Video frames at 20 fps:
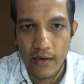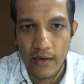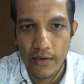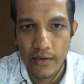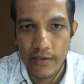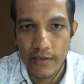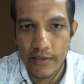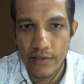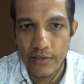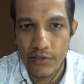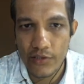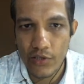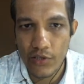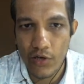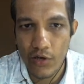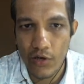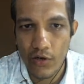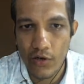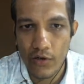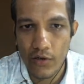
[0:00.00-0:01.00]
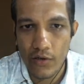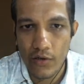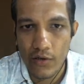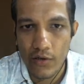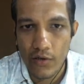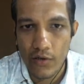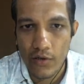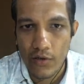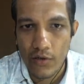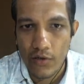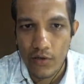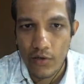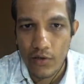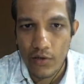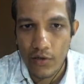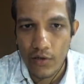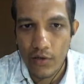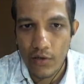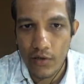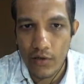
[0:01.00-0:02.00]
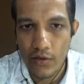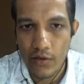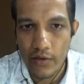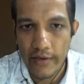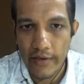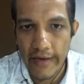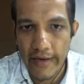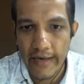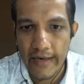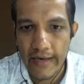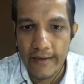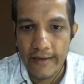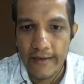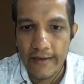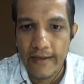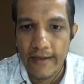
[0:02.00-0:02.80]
This is log 10,